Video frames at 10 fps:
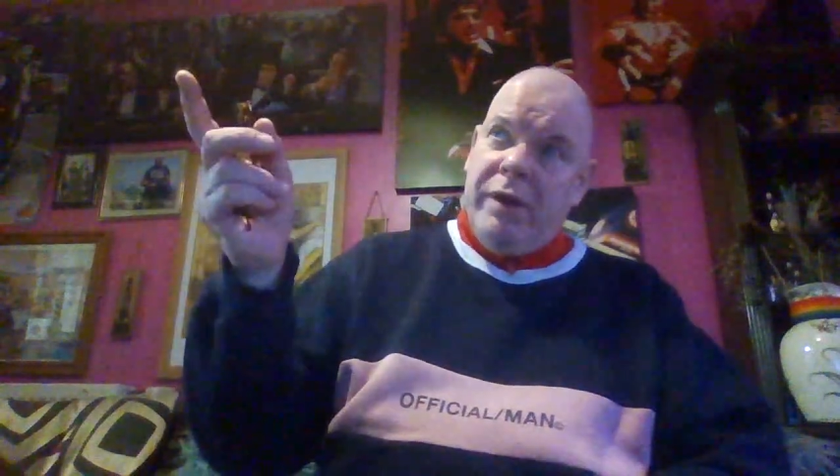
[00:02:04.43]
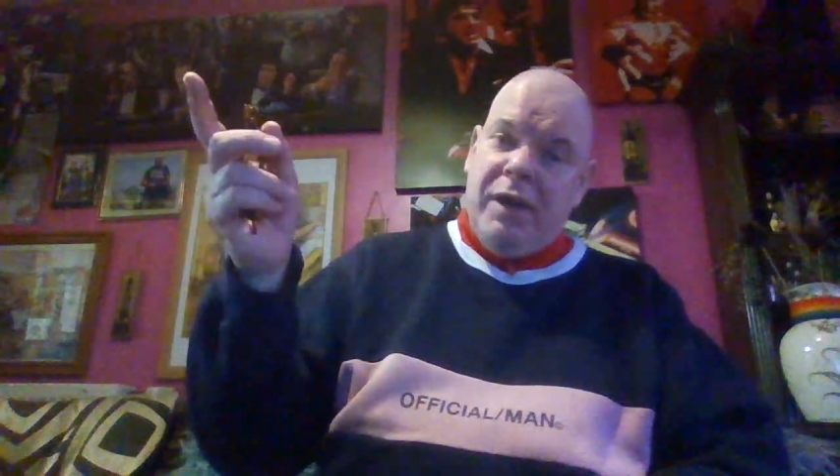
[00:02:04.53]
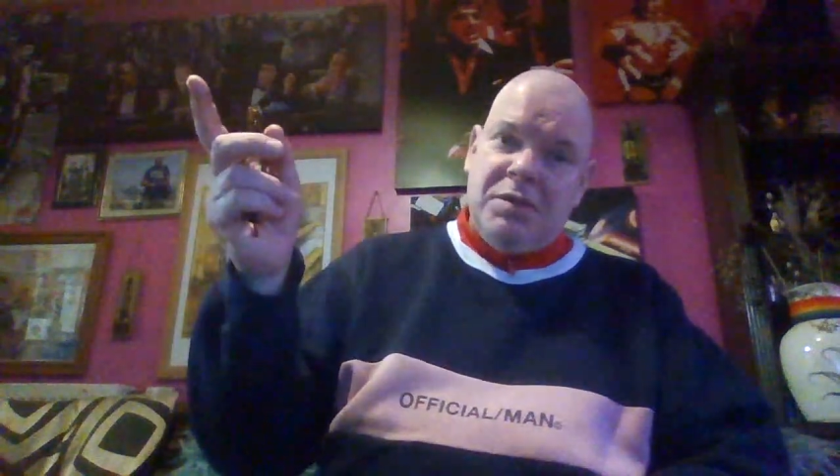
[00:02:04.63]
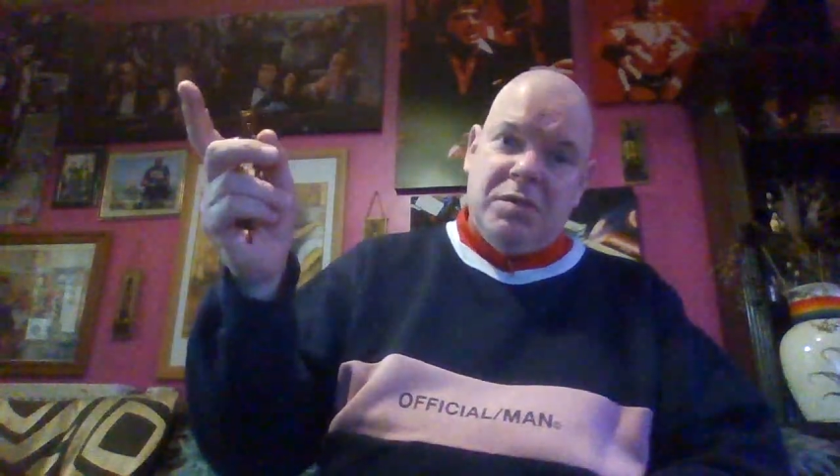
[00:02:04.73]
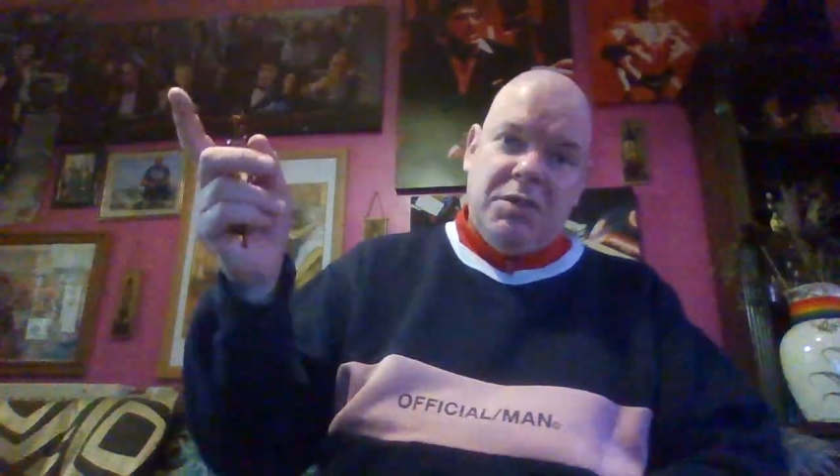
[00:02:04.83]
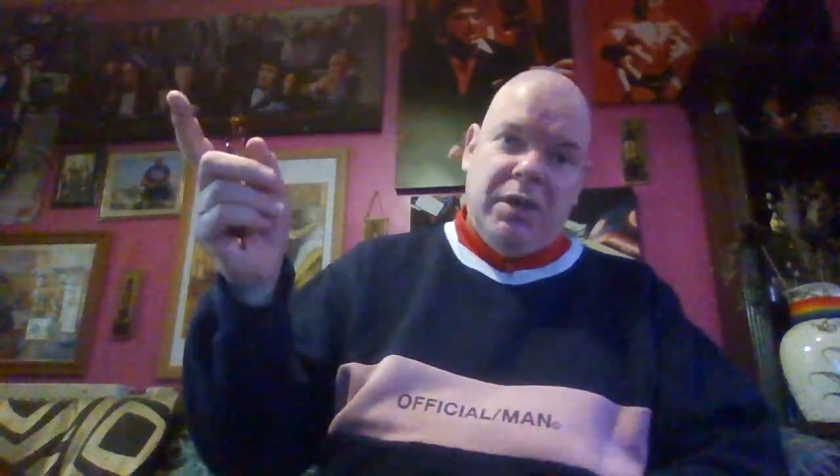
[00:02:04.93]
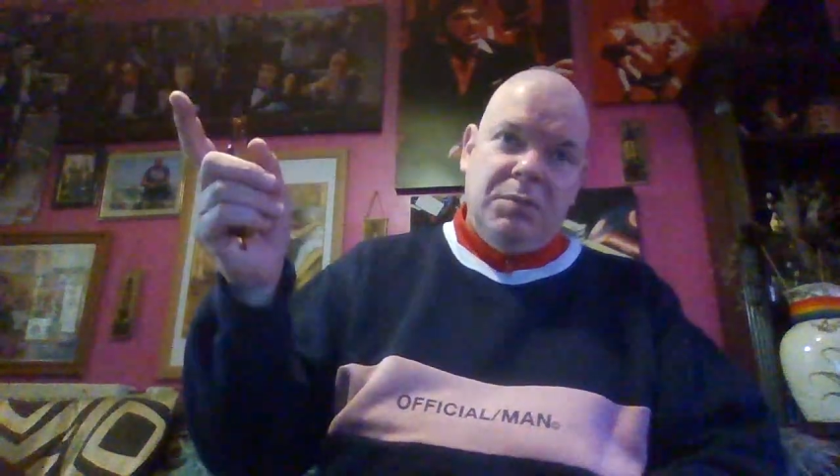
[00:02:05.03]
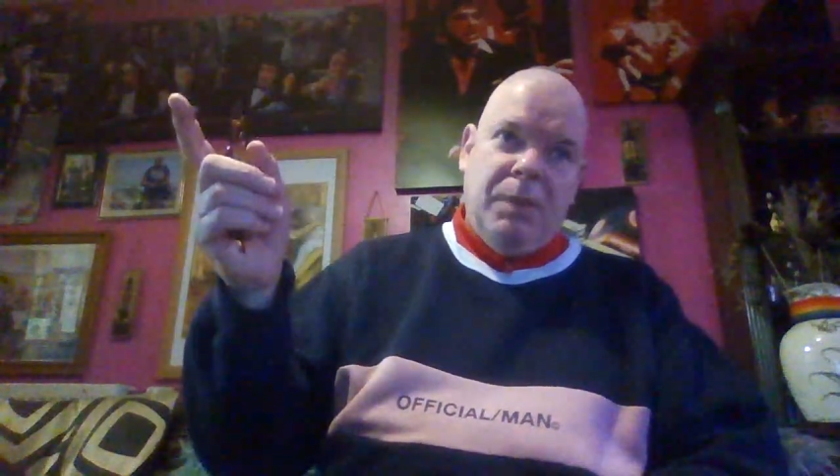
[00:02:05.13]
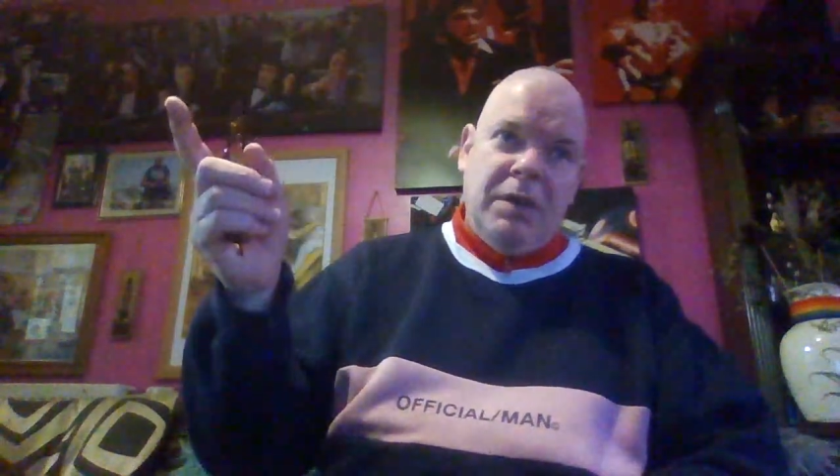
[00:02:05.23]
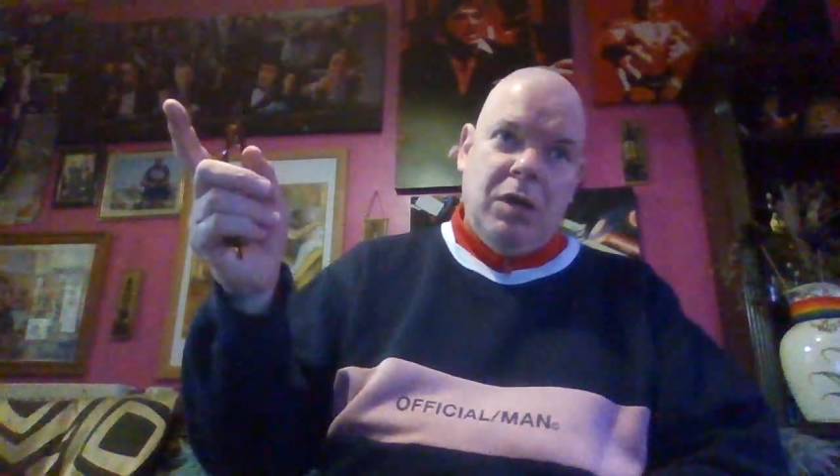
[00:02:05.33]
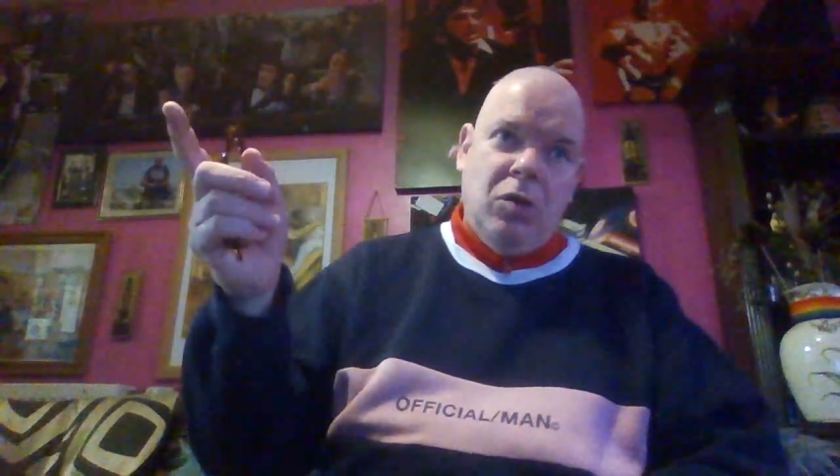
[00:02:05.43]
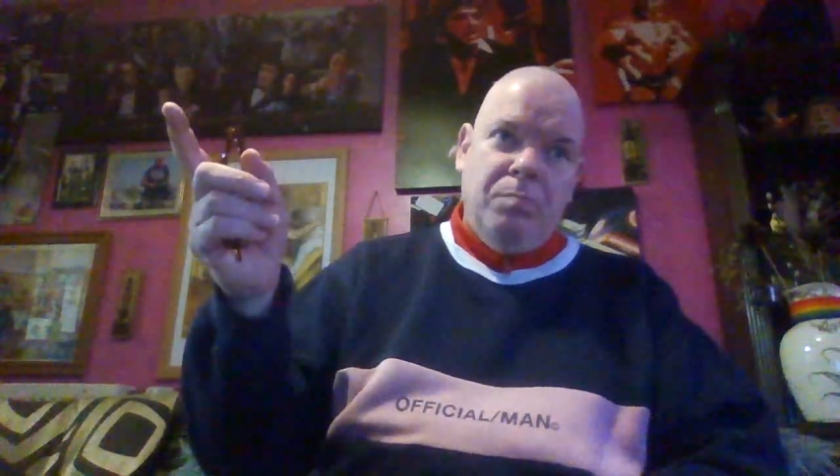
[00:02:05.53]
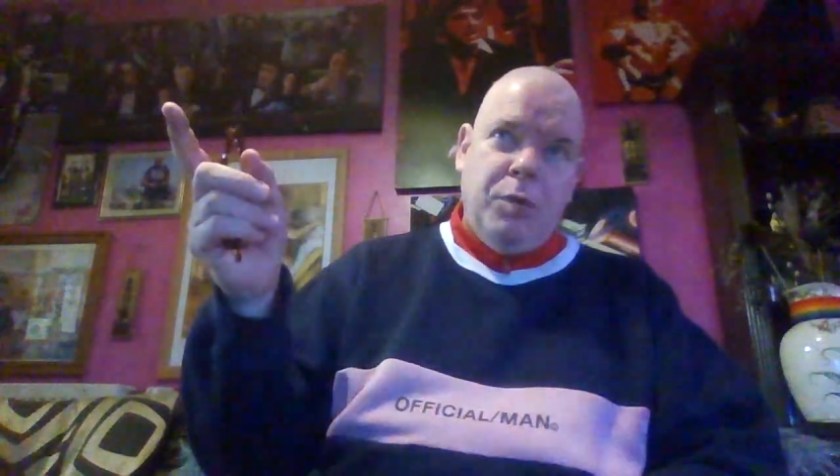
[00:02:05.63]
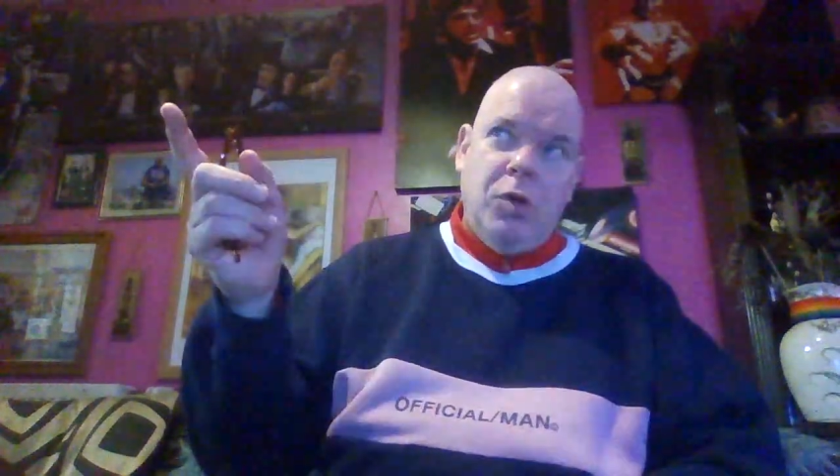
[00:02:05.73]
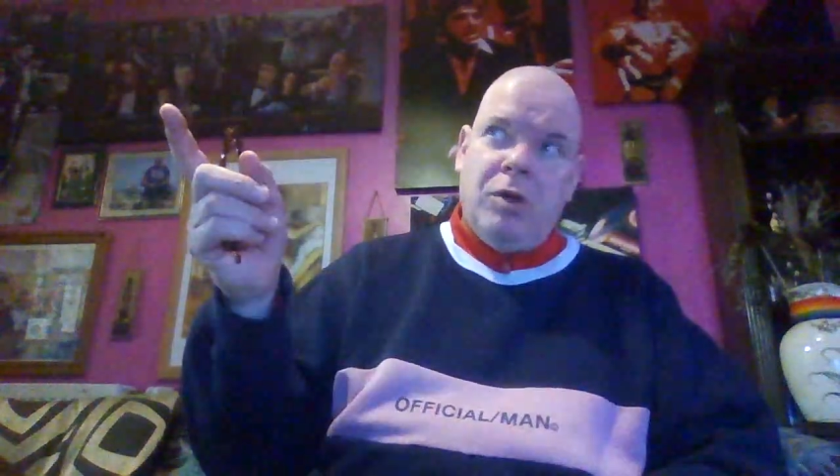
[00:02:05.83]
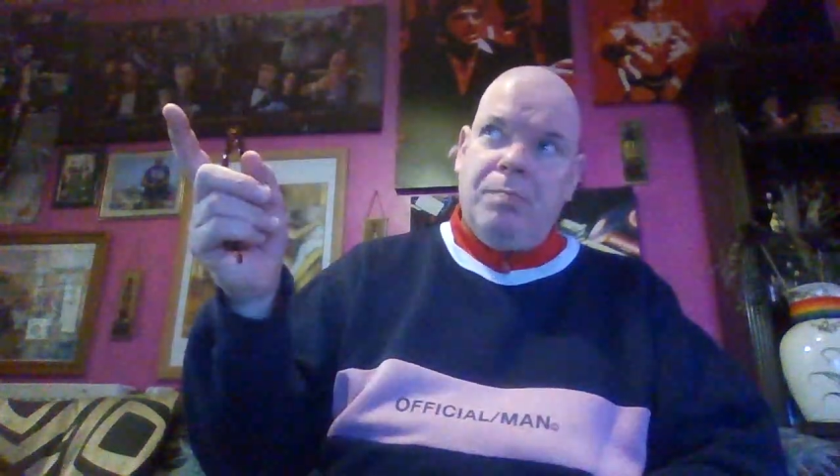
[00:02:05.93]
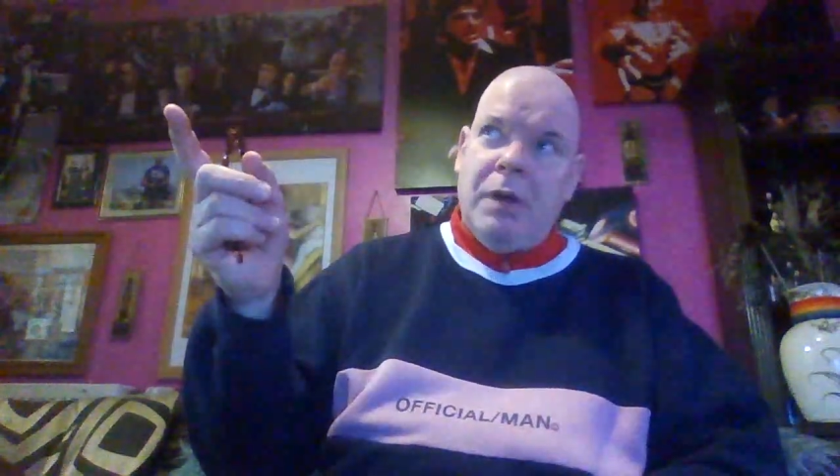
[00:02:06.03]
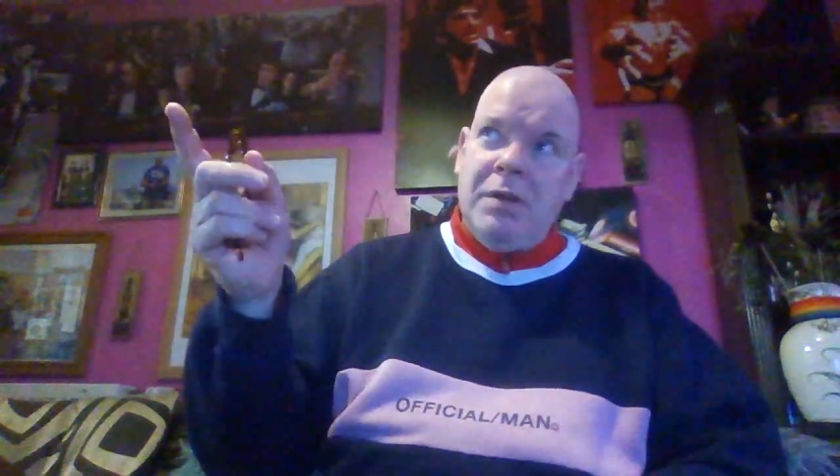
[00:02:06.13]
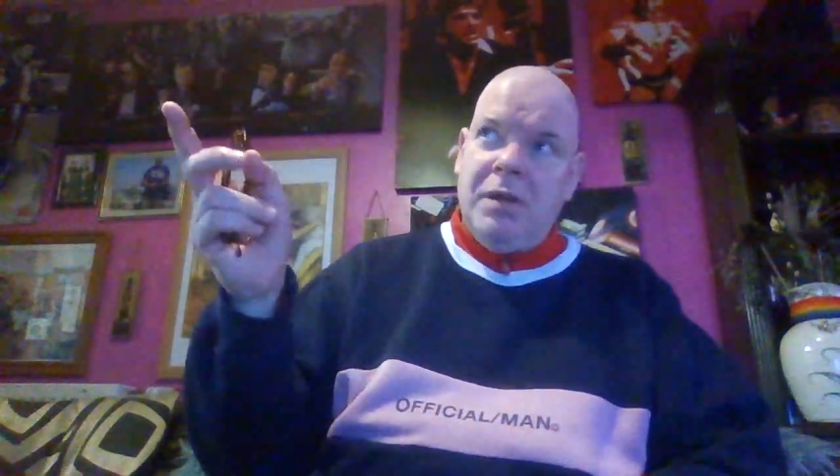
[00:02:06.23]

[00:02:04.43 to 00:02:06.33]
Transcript: exercise bike, a computer bike,